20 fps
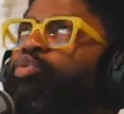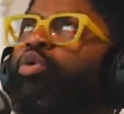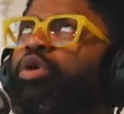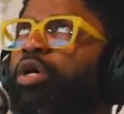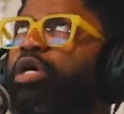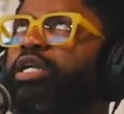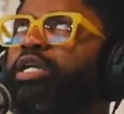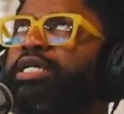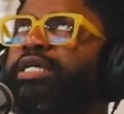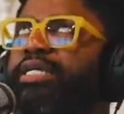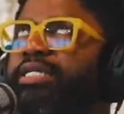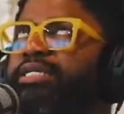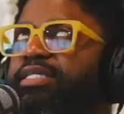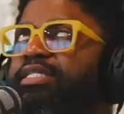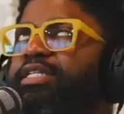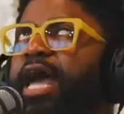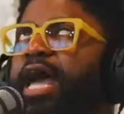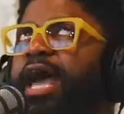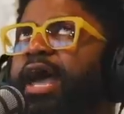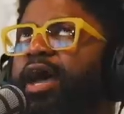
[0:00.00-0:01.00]
weren't going to get
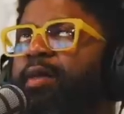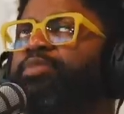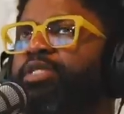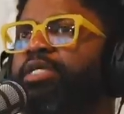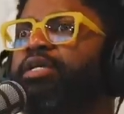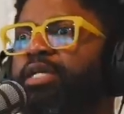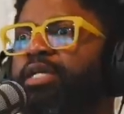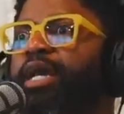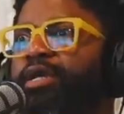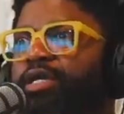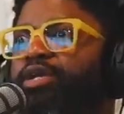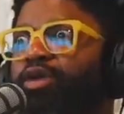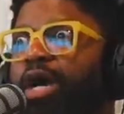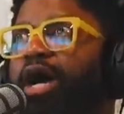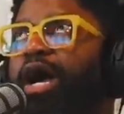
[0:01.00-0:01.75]
zapped and like your